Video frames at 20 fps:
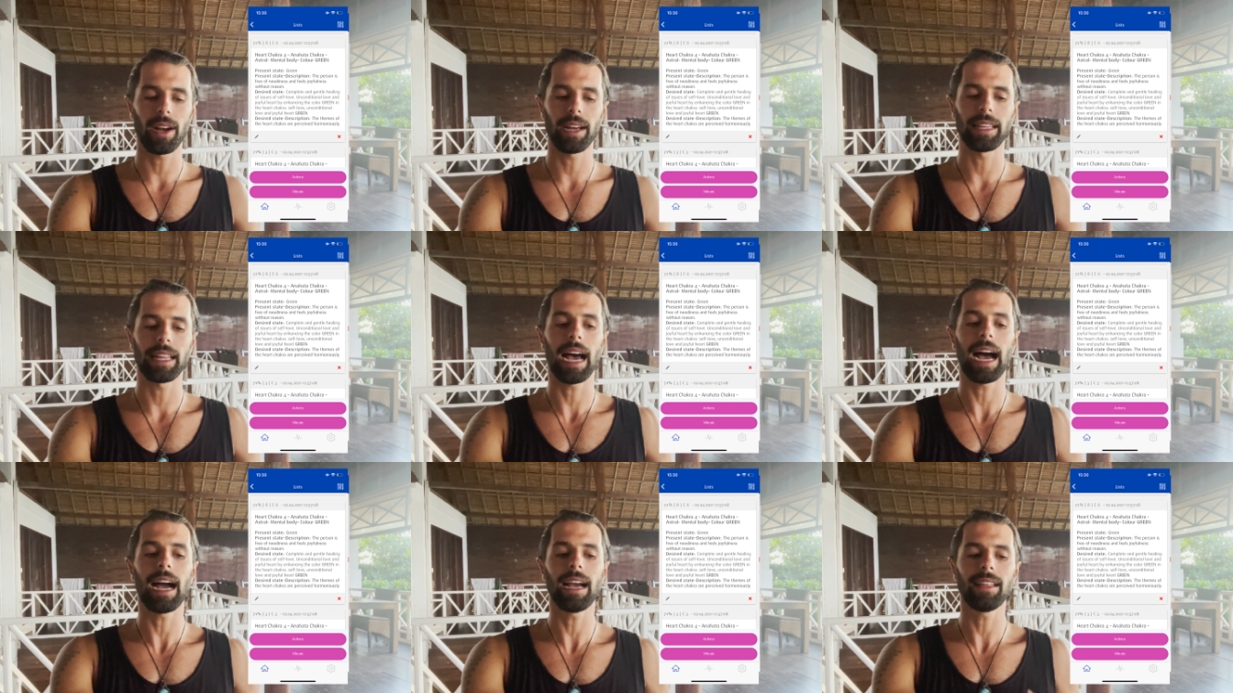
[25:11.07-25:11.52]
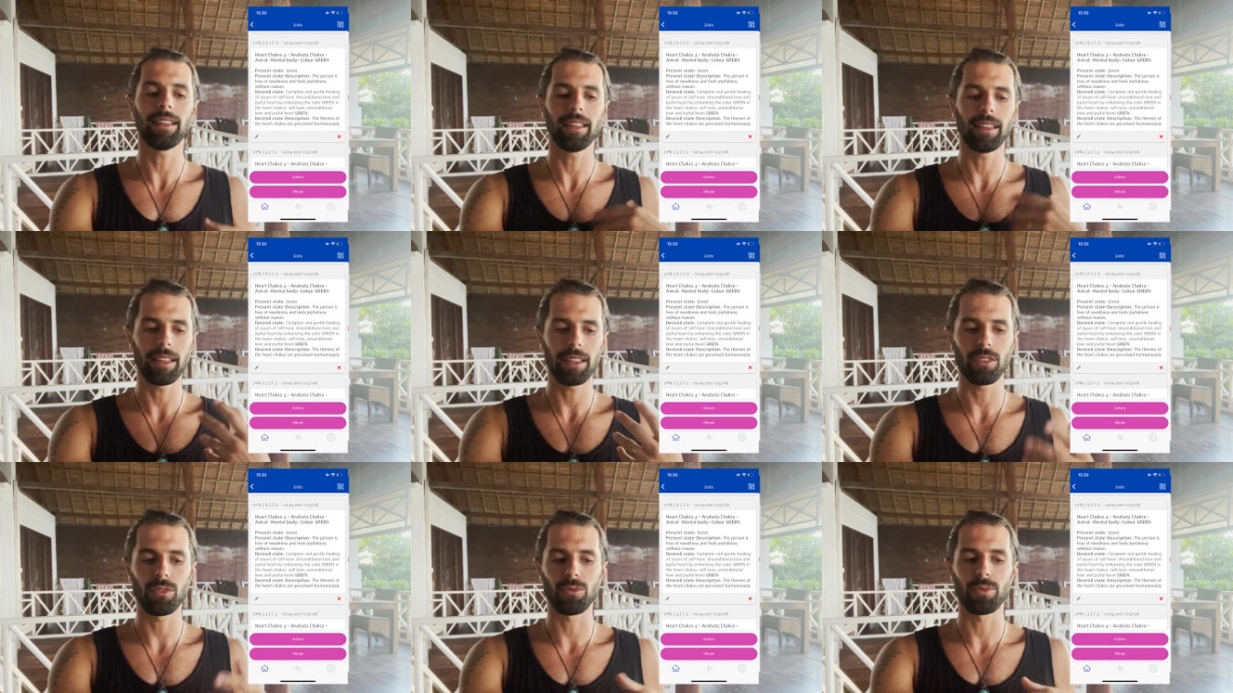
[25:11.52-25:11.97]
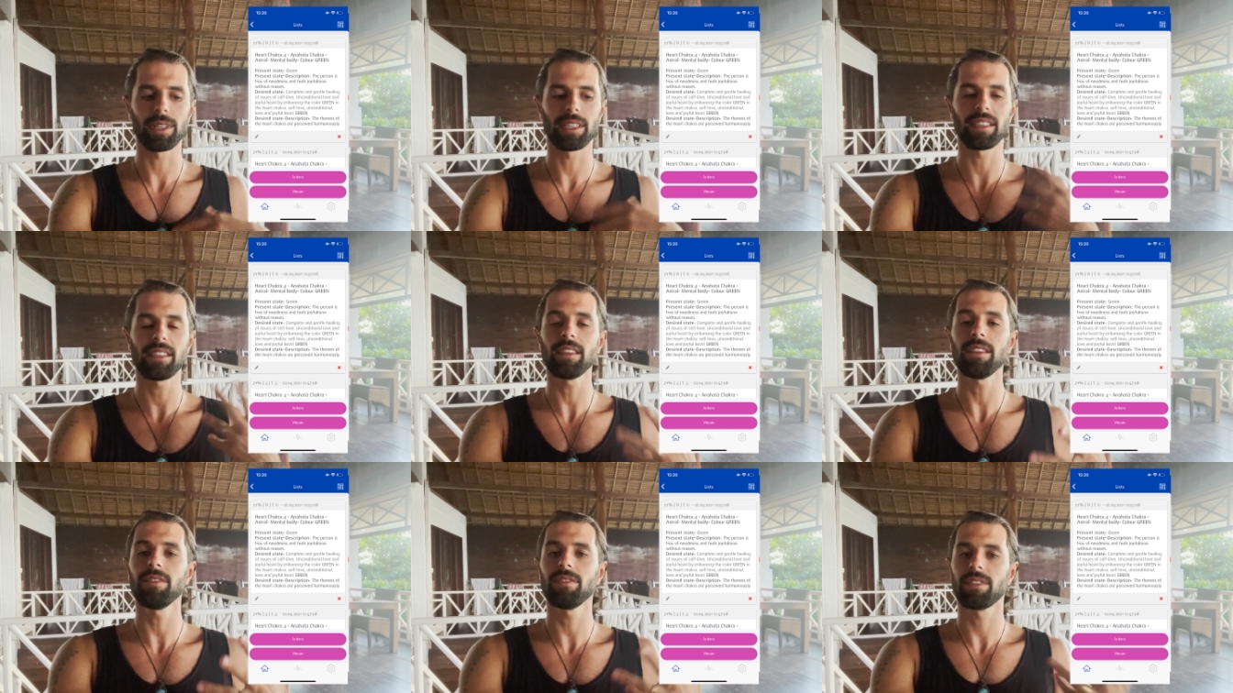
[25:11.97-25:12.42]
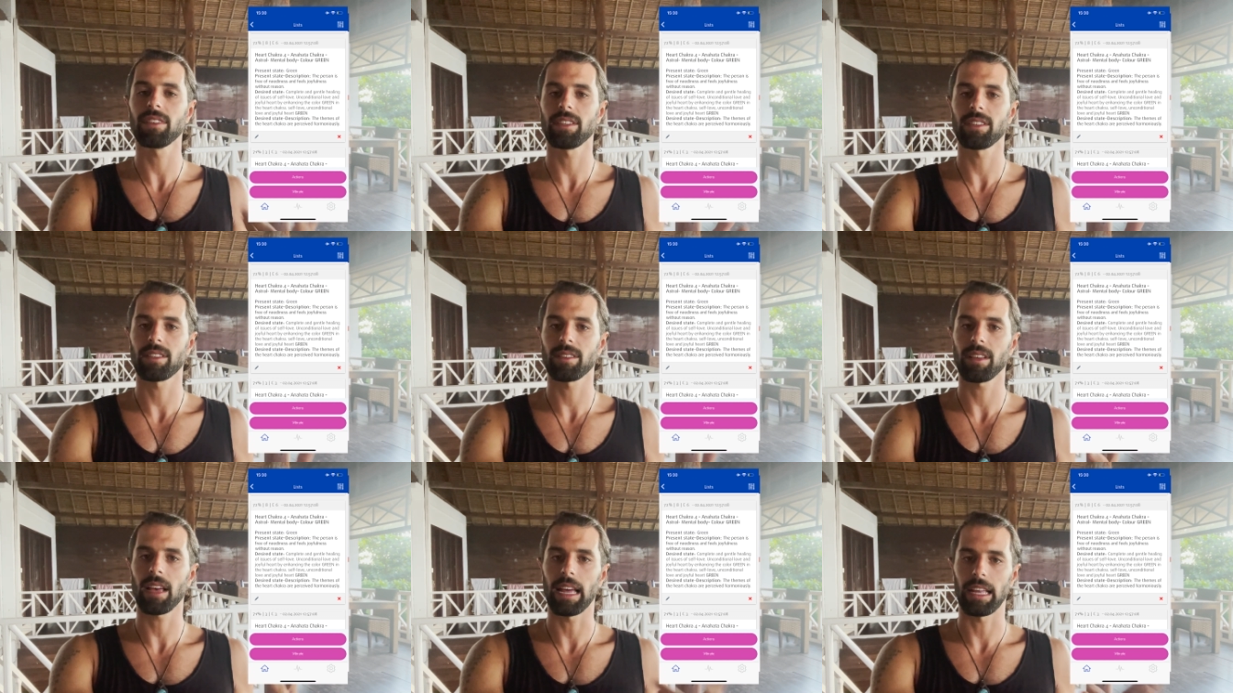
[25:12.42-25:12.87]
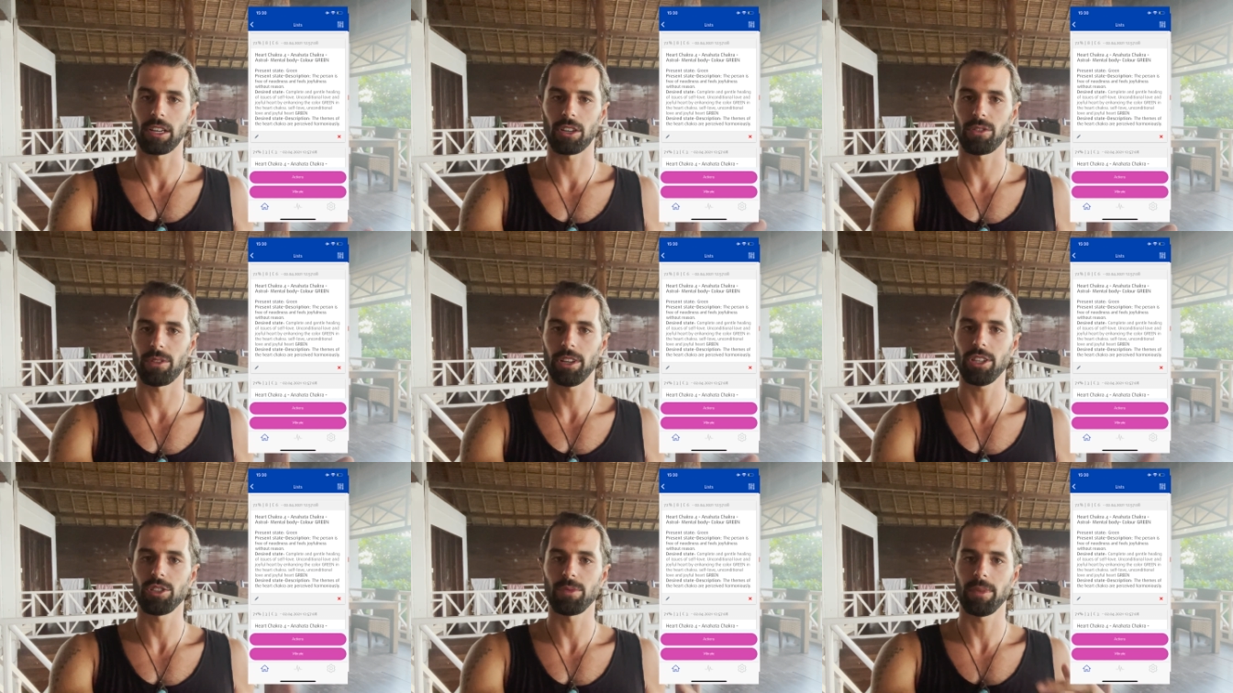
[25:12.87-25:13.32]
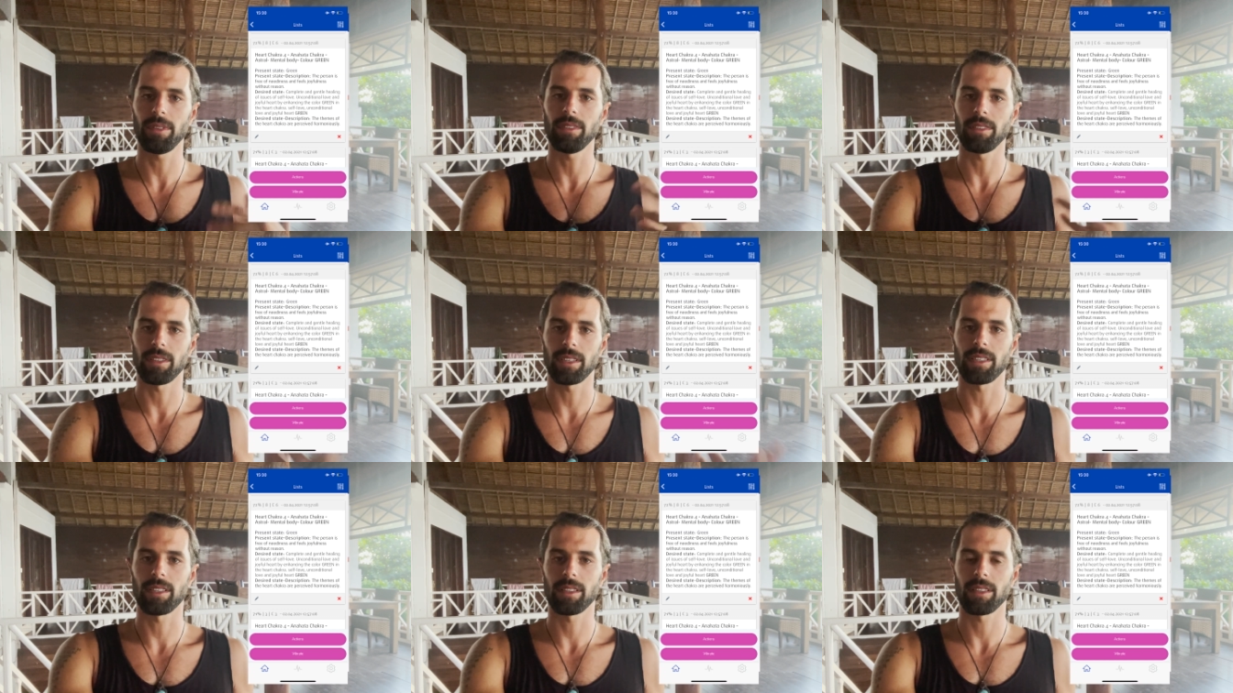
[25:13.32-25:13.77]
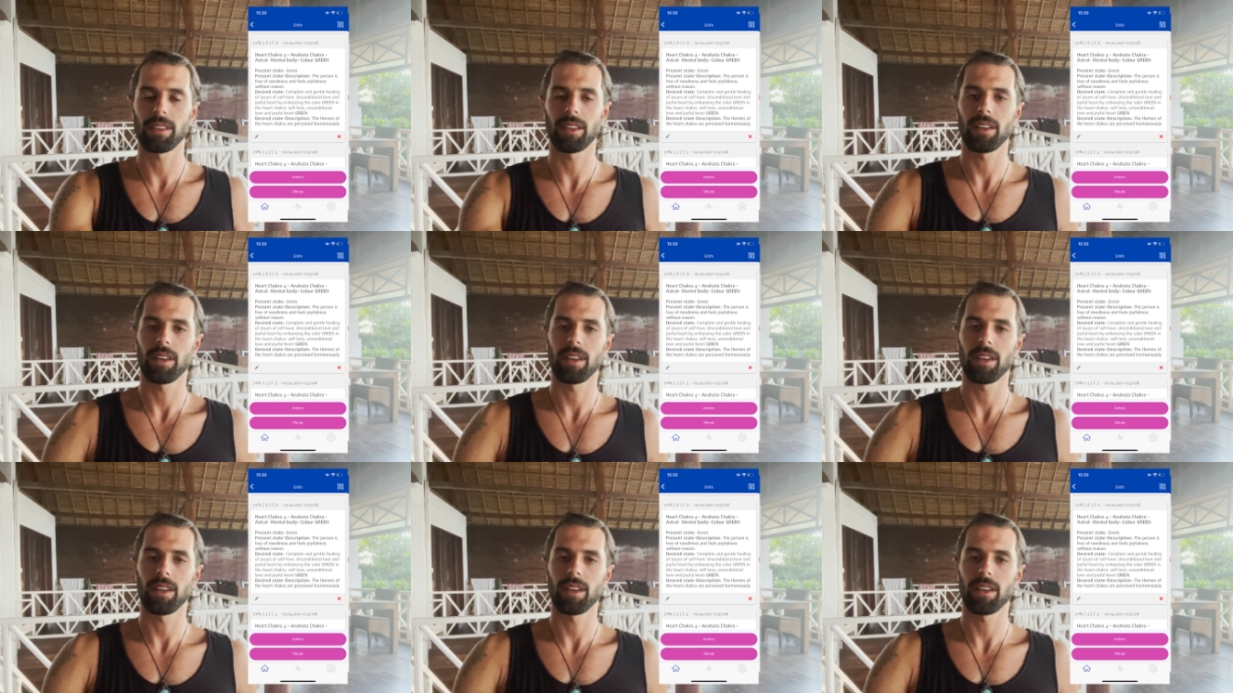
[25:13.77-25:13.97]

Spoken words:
and I needed to receive this encouragement, this